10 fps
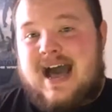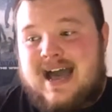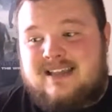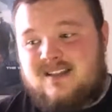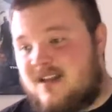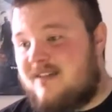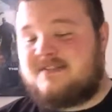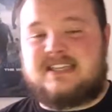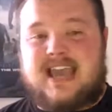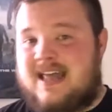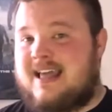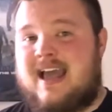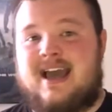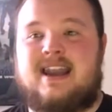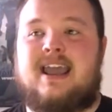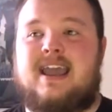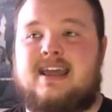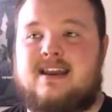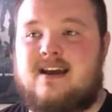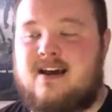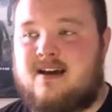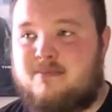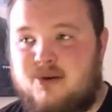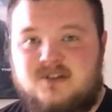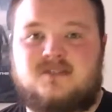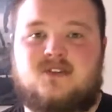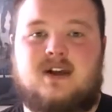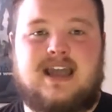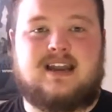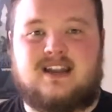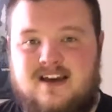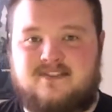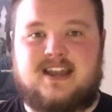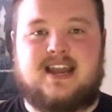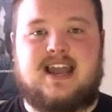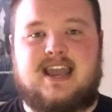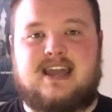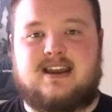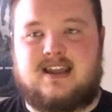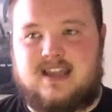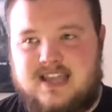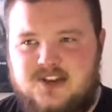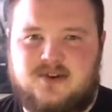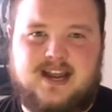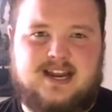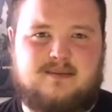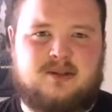I loved Galahad and Percival and Lafayette and Igraine,